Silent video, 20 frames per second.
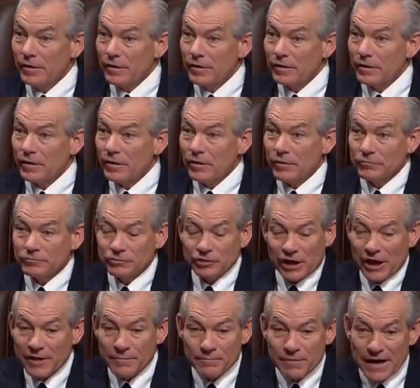You know,
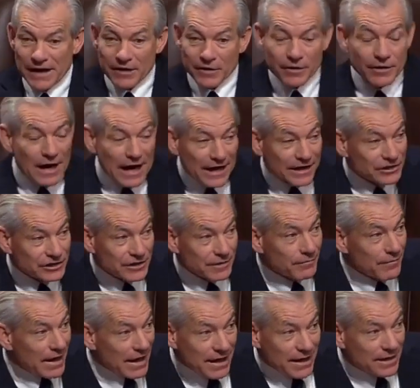John Boehner actually
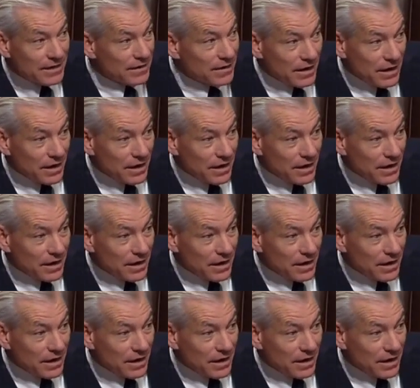made,